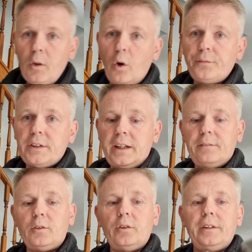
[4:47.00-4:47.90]
offset
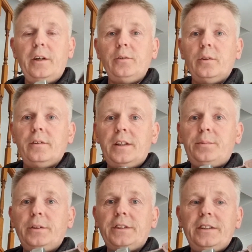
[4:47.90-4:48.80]
you've got. Now, this
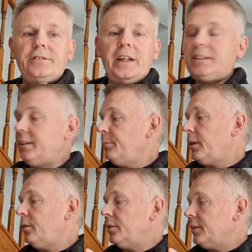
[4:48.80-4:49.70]
one's interesting
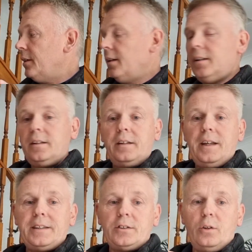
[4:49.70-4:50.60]
because
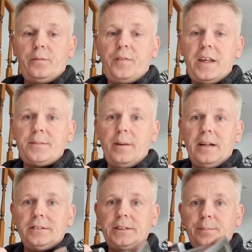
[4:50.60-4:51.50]
it's not face
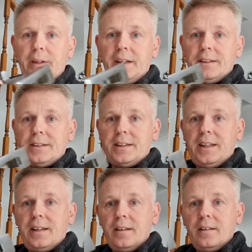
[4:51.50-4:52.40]
balanced, but you can
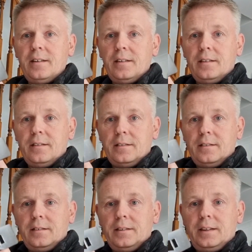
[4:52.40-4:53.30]
see
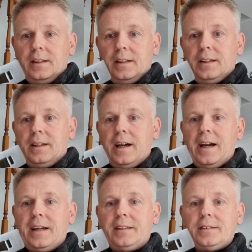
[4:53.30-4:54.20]
it
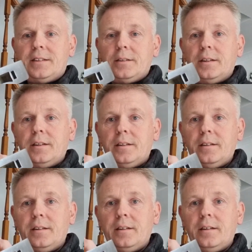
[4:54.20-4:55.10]
hangs
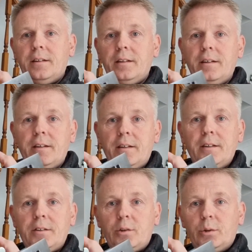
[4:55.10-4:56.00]

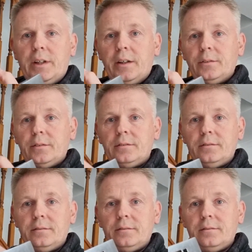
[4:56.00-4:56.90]
toe down
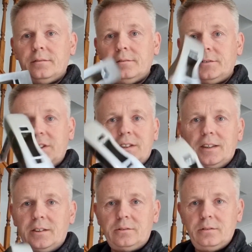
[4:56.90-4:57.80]
just a
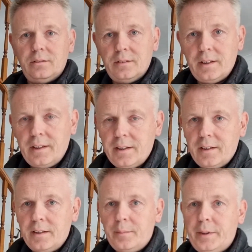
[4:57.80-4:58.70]
little,
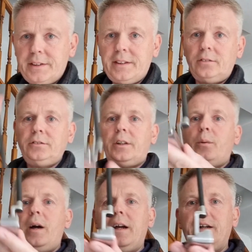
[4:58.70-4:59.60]
but still
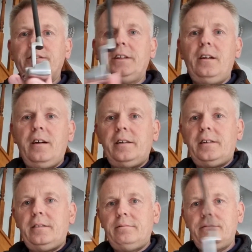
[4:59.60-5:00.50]
requires an
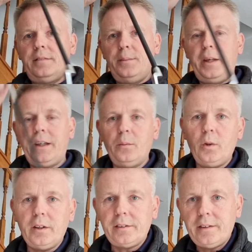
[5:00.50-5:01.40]
arc to make it
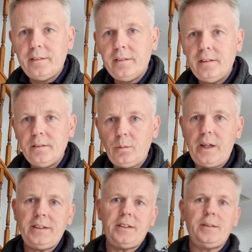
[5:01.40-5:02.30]
work.
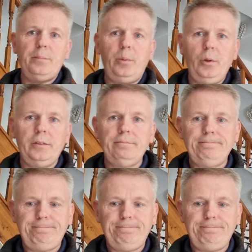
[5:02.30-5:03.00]
Why is this important?